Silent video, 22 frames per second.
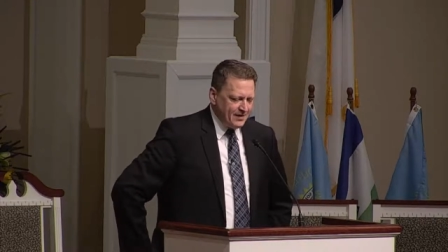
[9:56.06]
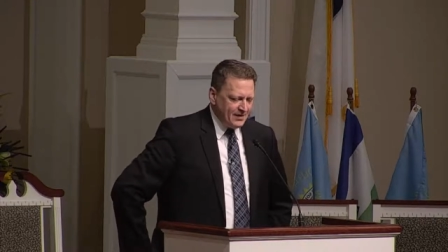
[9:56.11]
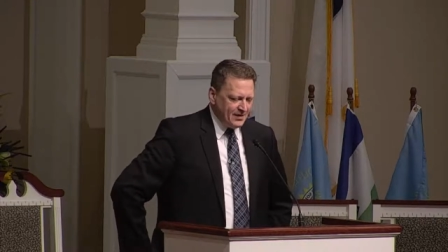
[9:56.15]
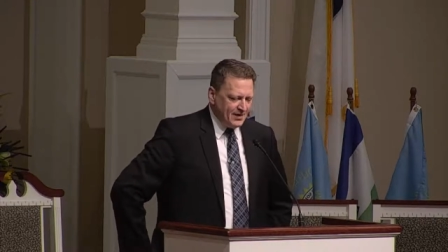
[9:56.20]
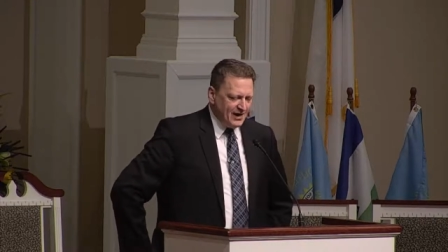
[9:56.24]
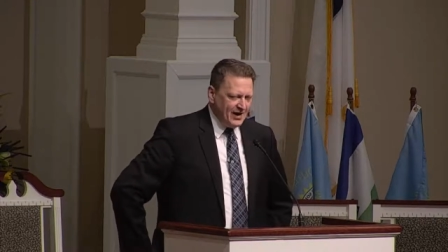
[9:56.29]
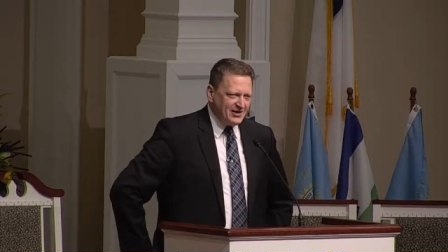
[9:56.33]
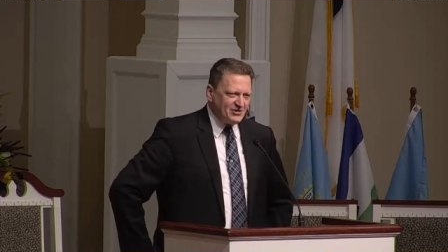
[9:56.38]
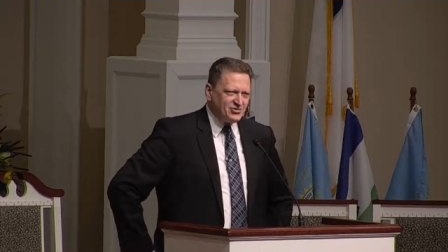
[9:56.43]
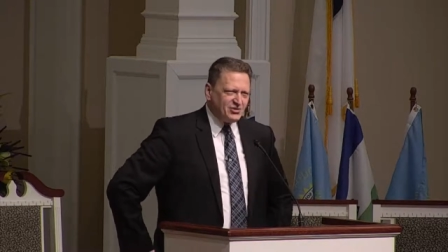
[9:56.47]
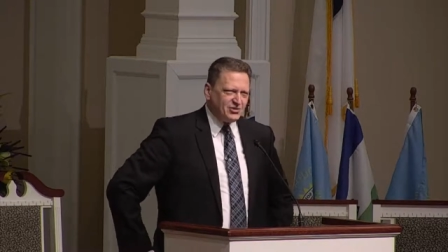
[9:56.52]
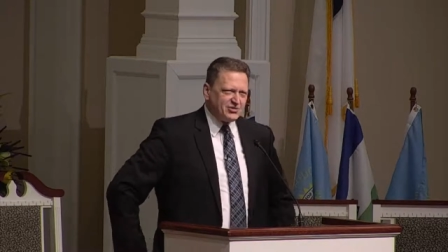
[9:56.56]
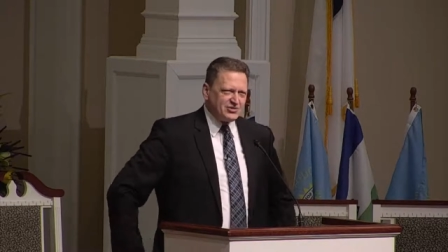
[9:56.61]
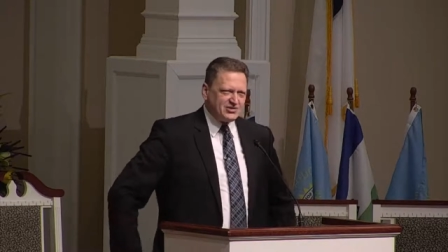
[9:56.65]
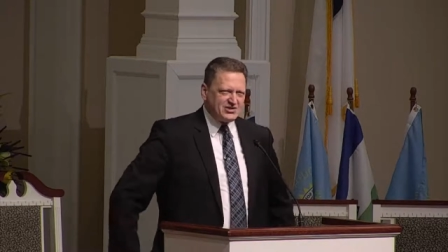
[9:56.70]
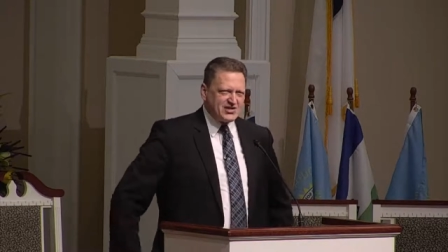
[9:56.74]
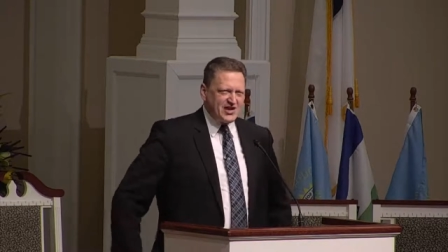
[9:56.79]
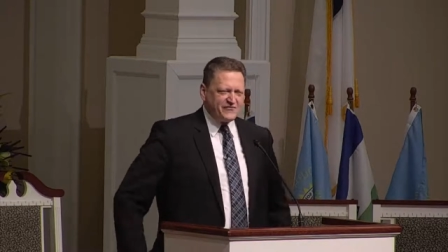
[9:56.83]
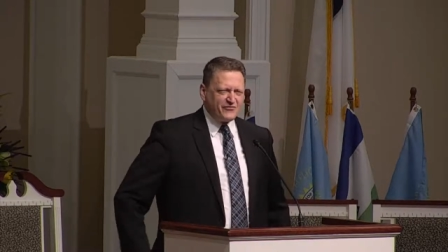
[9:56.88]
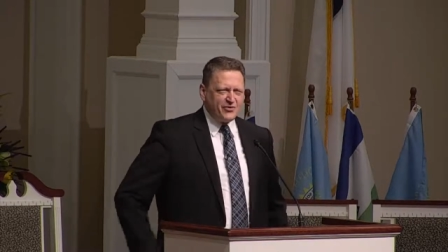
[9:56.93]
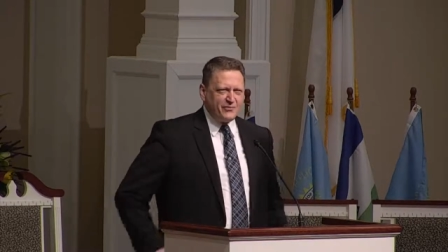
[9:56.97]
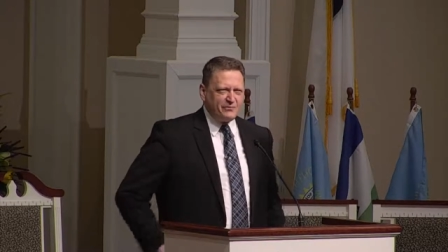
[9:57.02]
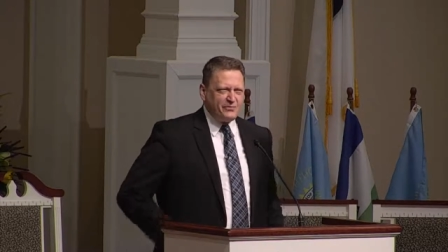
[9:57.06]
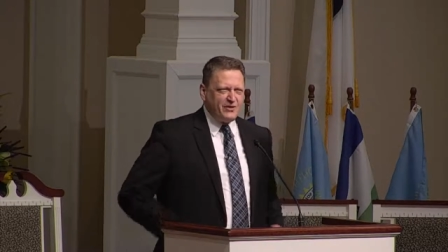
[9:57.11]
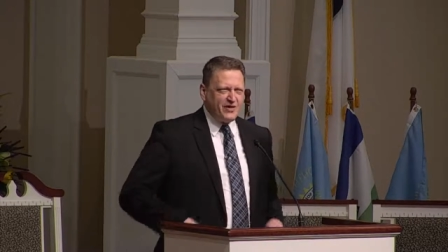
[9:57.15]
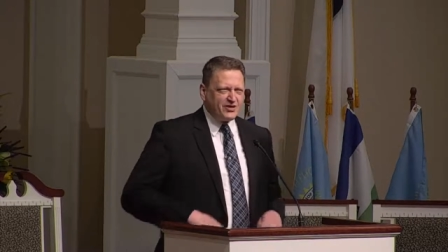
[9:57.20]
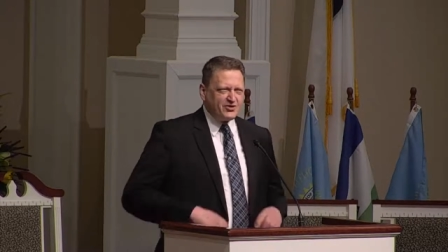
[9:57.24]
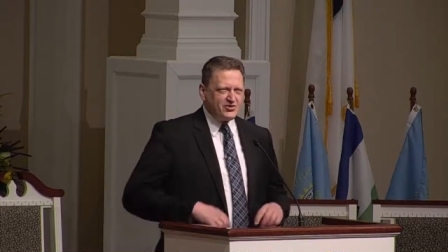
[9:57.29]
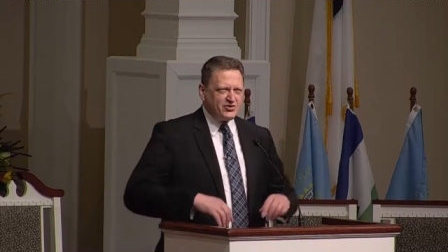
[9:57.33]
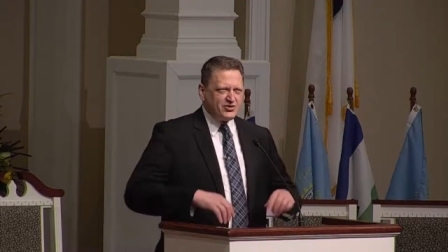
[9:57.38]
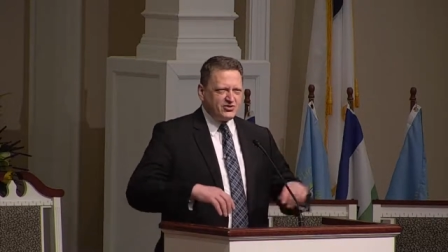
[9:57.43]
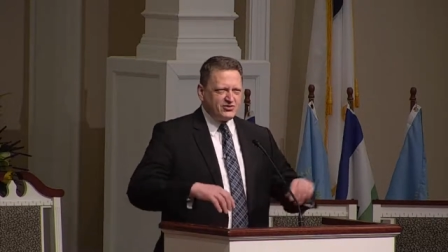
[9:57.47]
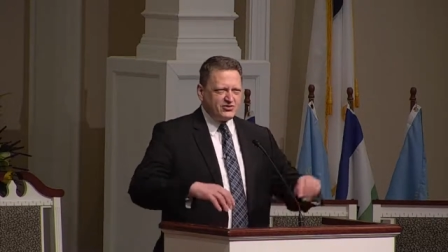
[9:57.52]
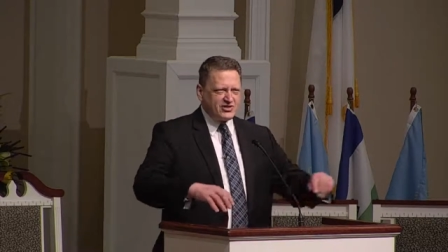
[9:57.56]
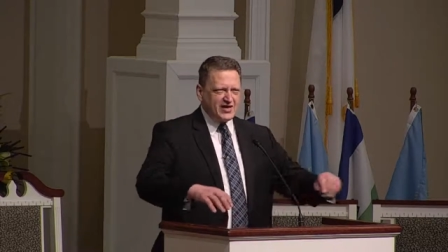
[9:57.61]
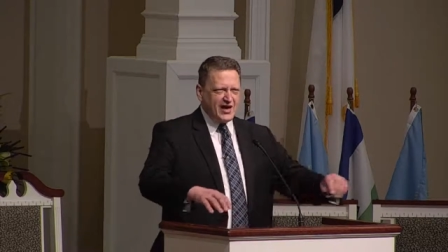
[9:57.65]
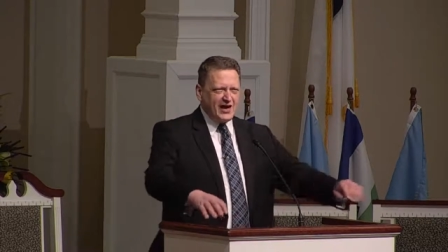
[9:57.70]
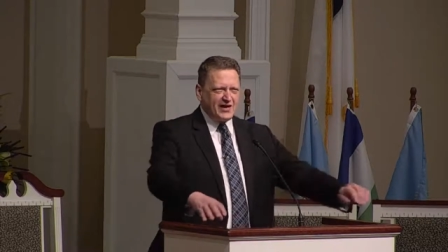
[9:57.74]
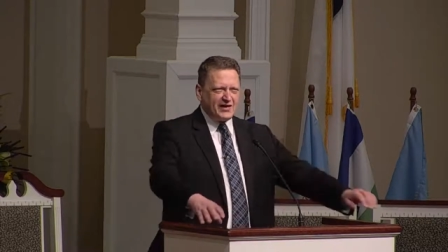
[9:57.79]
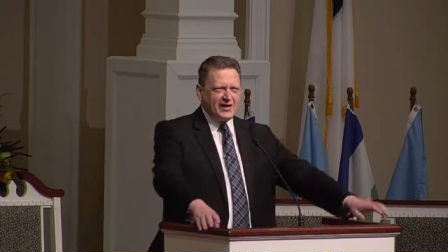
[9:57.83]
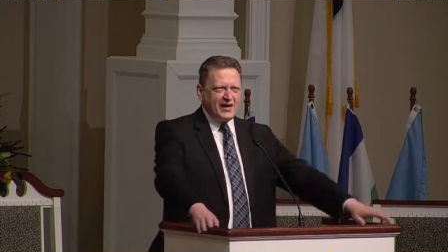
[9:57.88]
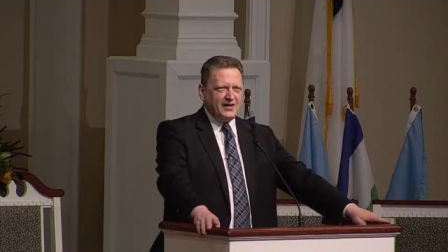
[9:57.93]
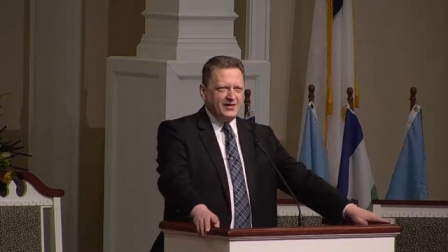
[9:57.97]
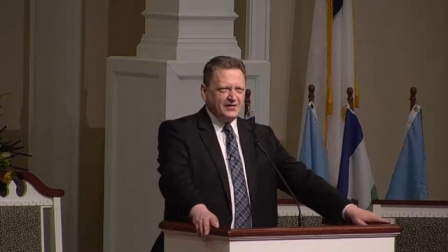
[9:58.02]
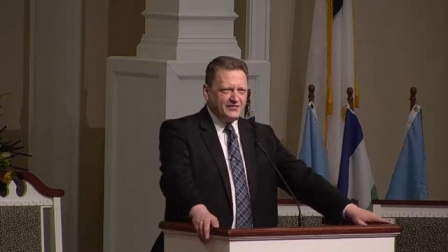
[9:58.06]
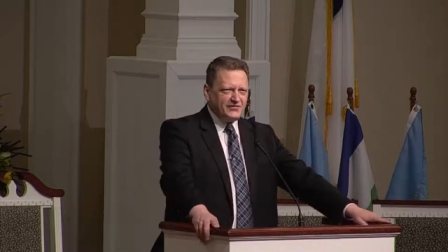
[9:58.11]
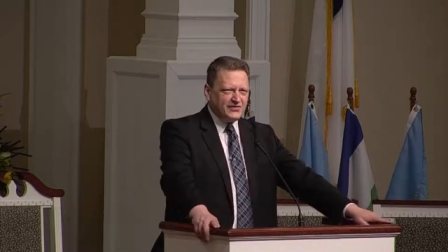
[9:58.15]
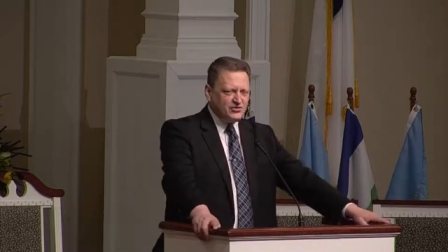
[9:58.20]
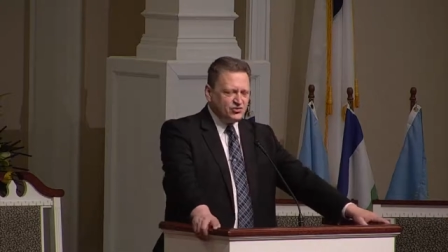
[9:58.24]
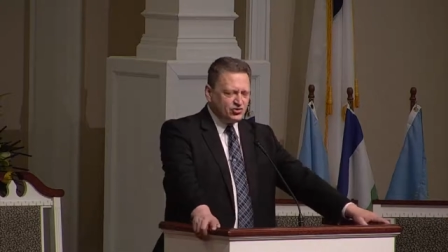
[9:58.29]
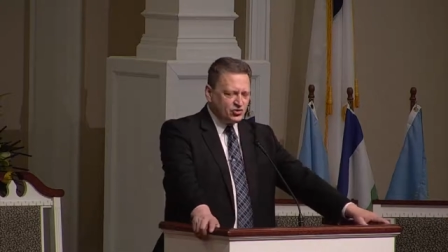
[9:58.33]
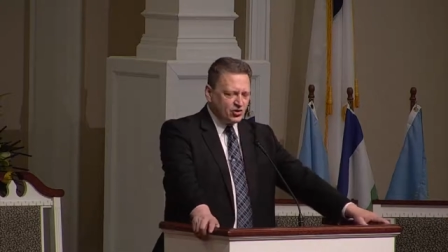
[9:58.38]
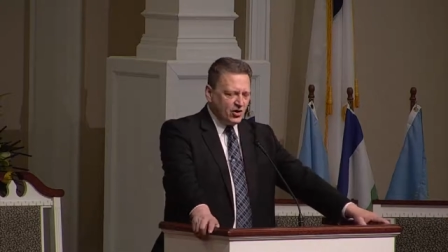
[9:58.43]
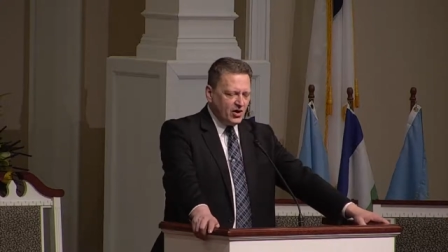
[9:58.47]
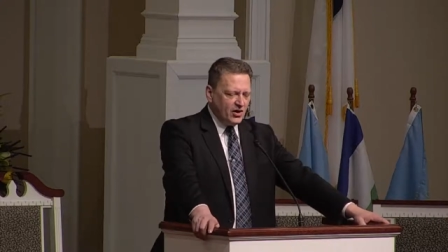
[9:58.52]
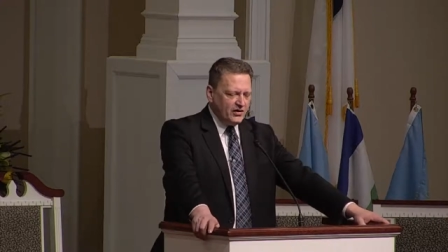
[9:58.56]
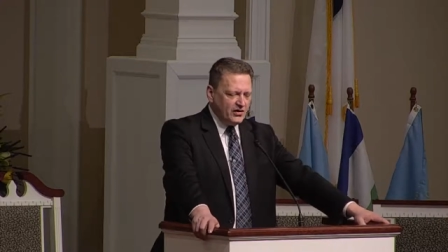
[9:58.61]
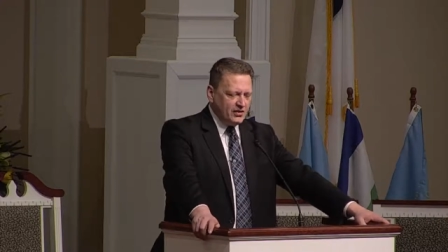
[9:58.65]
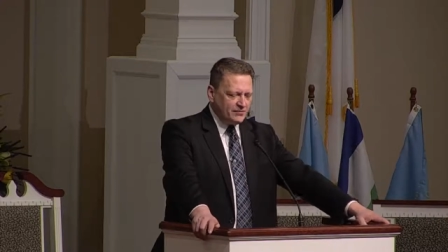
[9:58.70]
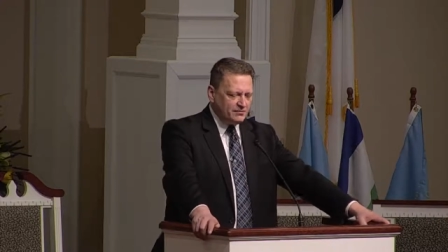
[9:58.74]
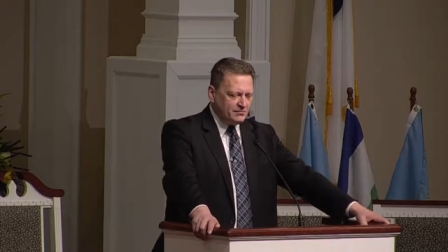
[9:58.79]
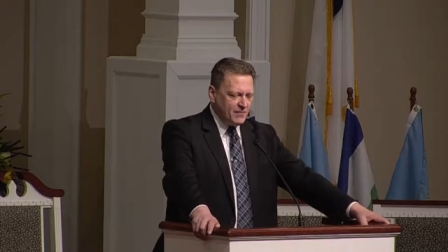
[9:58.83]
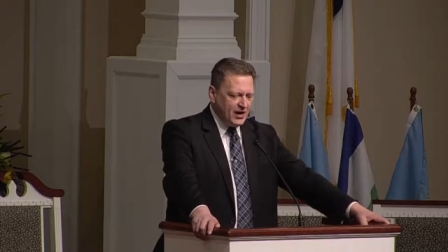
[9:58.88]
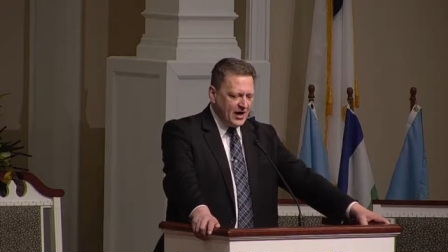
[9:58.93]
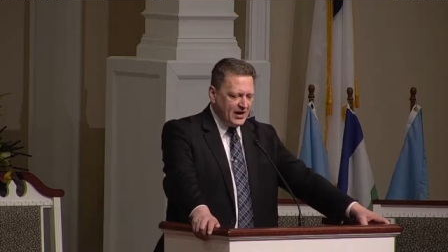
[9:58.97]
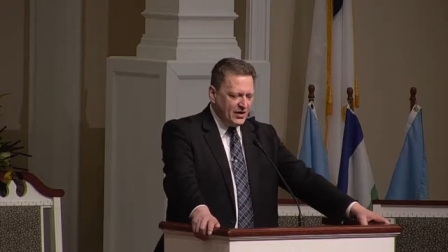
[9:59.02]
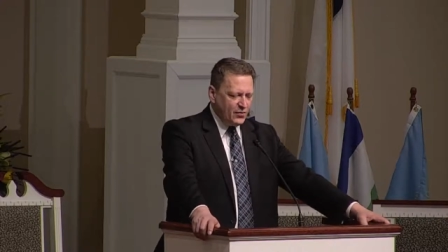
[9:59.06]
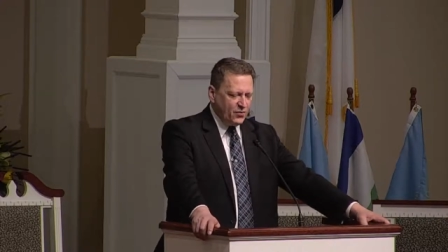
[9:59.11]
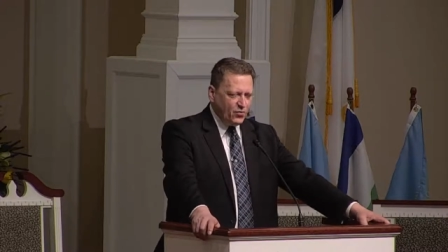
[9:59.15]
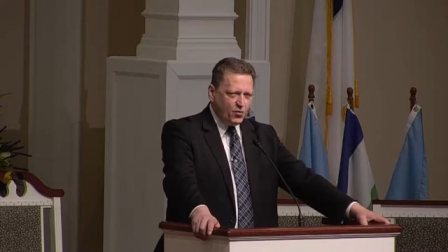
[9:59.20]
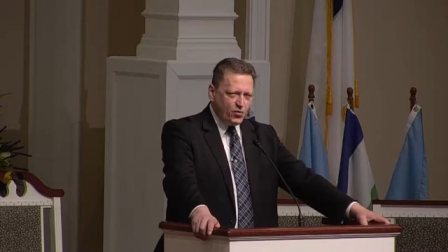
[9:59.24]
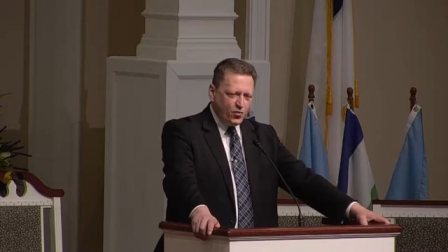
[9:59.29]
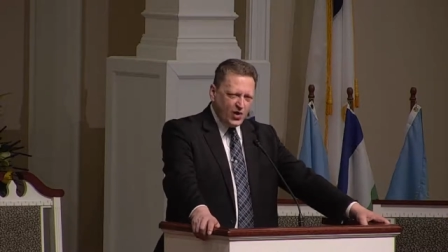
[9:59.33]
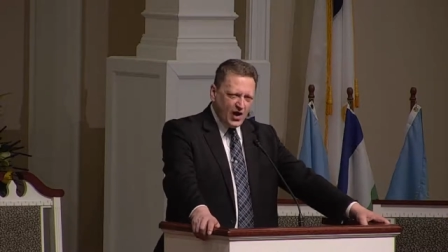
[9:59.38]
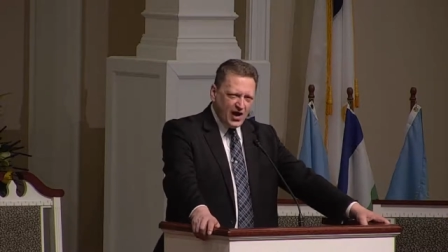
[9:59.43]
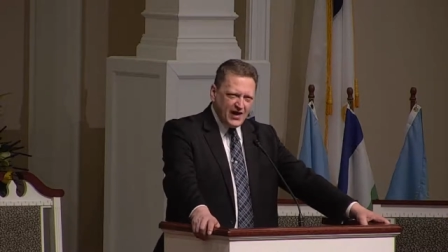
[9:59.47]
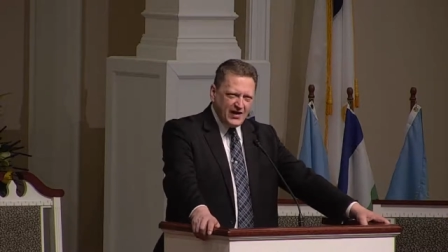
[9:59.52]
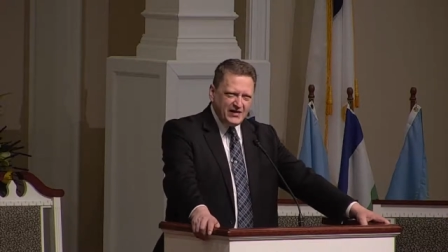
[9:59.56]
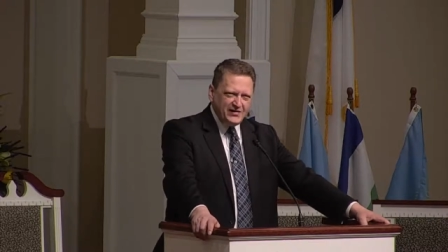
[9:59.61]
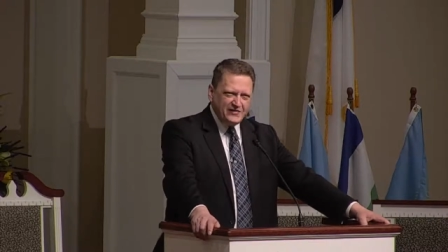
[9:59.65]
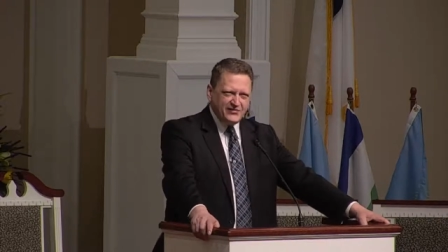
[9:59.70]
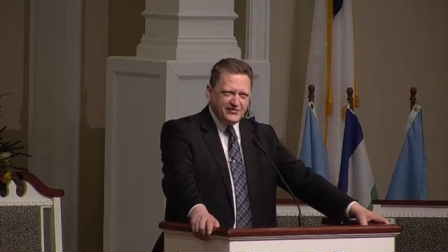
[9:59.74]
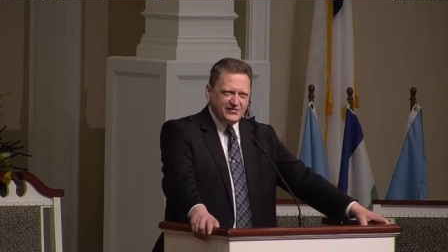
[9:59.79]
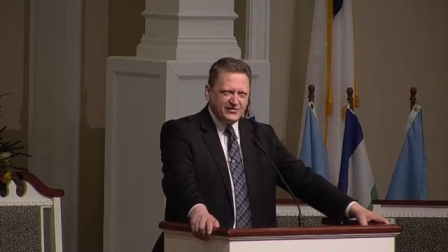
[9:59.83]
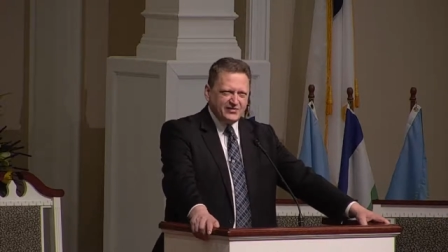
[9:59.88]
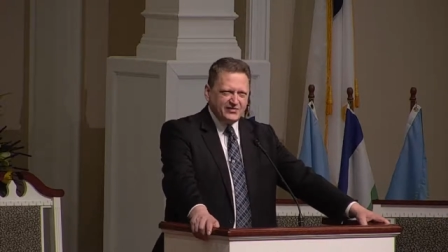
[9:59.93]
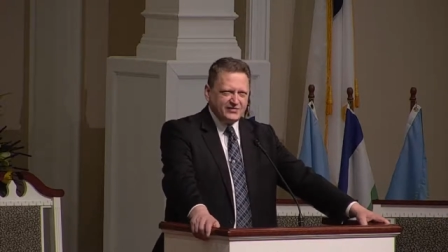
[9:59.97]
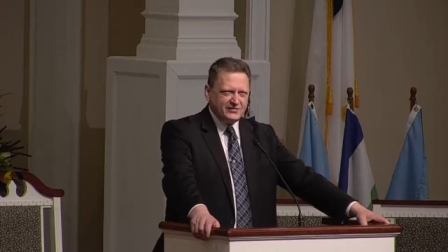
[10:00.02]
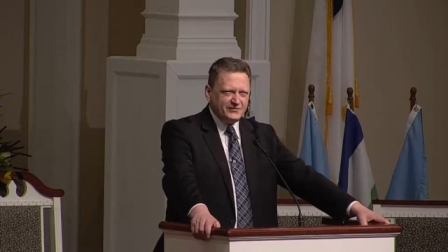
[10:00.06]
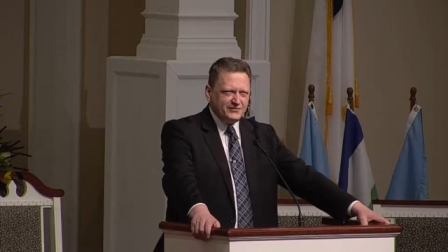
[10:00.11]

I took several pictures. I kind of enjoyed it. My wife